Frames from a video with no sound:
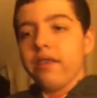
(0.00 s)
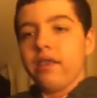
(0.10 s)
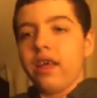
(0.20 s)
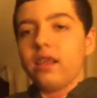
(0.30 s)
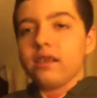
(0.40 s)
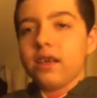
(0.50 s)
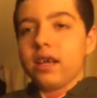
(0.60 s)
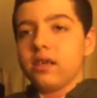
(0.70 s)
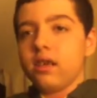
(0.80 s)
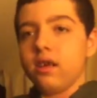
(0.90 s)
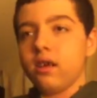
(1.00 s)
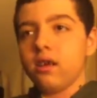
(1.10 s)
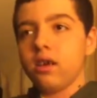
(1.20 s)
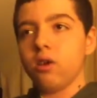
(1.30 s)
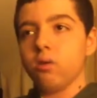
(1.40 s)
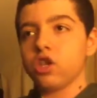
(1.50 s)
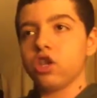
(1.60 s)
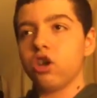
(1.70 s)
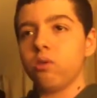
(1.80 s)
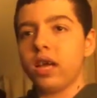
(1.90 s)
The internet was
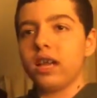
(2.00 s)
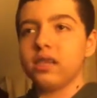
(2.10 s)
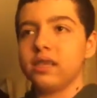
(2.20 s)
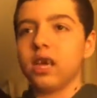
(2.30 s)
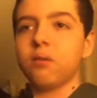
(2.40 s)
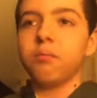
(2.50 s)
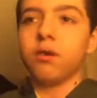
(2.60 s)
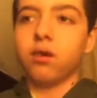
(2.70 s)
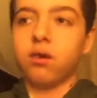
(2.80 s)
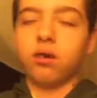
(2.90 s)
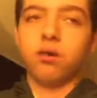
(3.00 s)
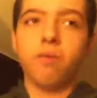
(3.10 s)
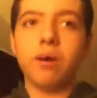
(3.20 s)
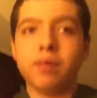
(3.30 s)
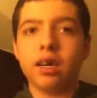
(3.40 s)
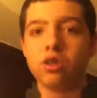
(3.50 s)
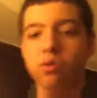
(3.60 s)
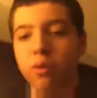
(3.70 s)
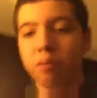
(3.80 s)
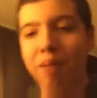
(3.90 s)
slowed down and some
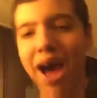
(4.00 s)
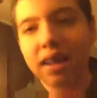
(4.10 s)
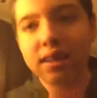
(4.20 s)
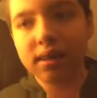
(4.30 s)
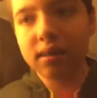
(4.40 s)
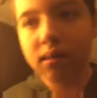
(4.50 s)
websites were banned